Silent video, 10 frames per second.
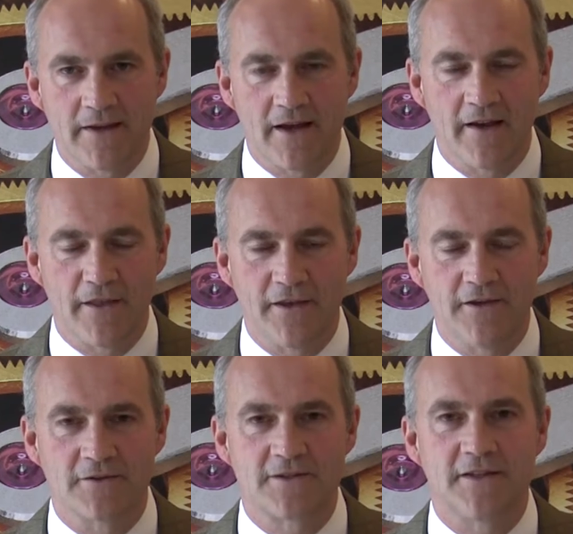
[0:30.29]
and I think
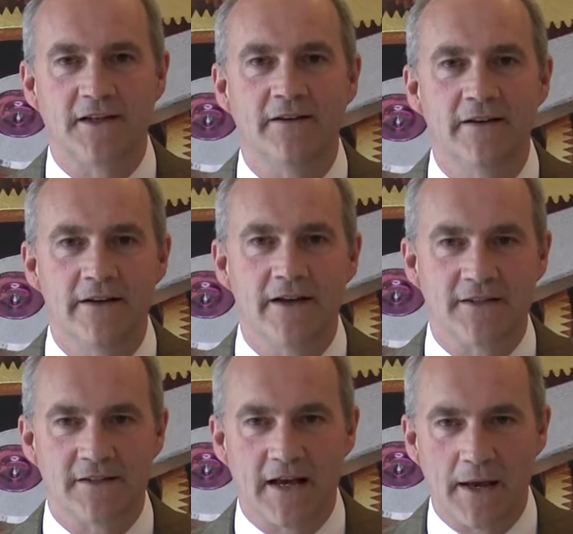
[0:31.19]
you'll see
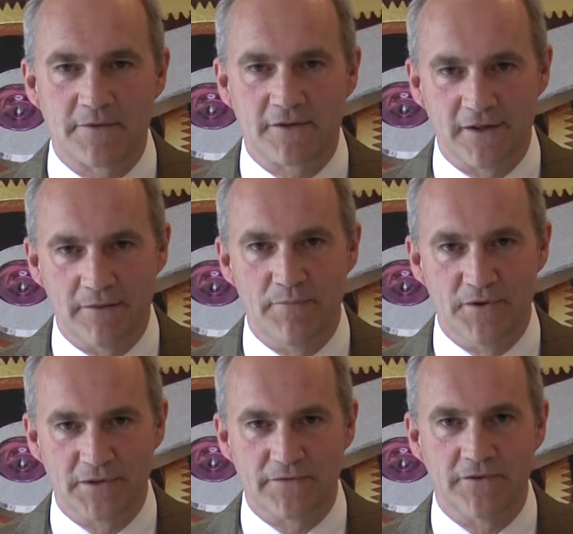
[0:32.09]
is an absolutely
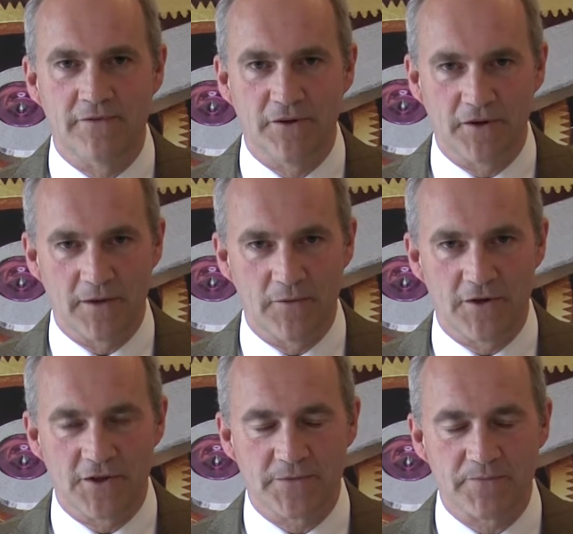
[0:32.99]
beautiful looking
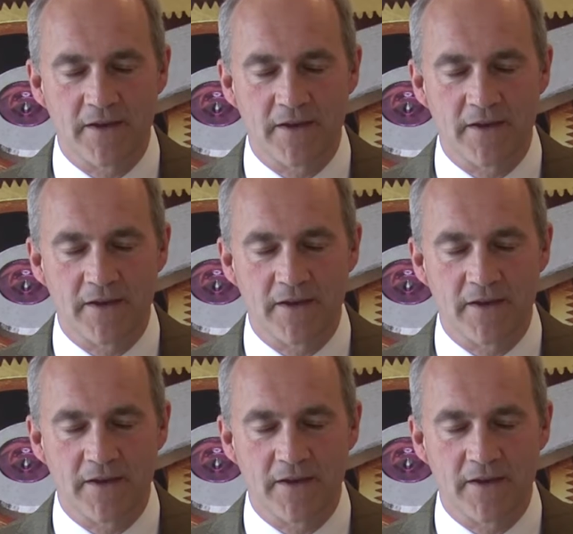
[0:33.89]
watch.